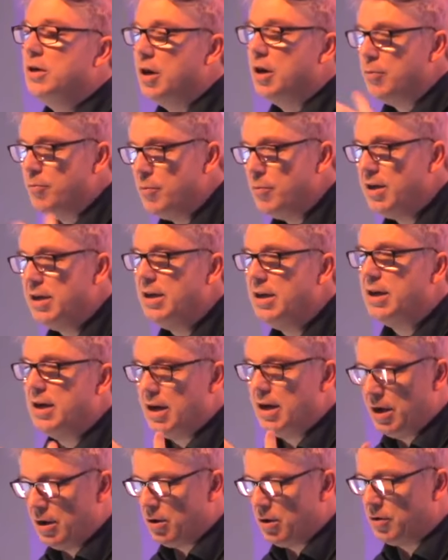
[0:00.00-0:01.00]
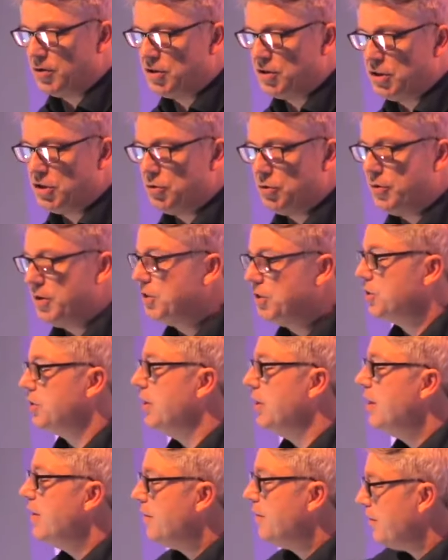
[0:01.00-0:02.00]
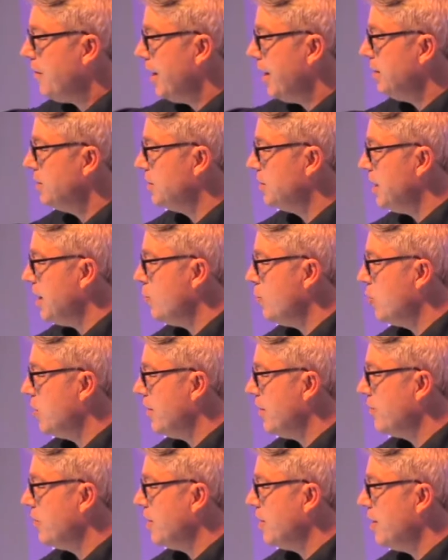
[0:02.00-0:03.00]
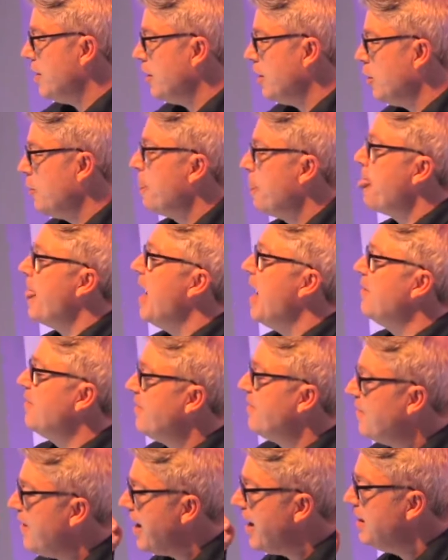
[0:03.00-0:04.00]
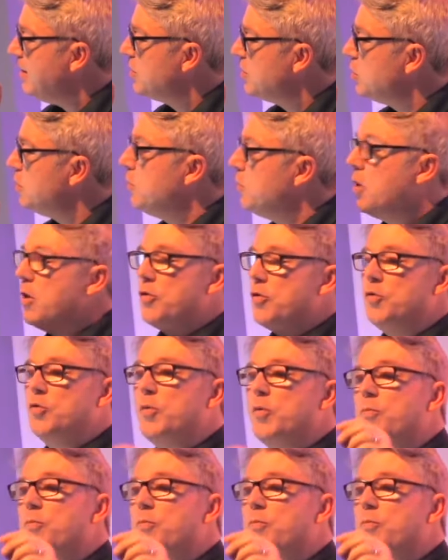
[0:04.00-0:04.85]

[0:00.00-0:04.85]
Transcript: and me in our situation finds them wherever they are. And finds them through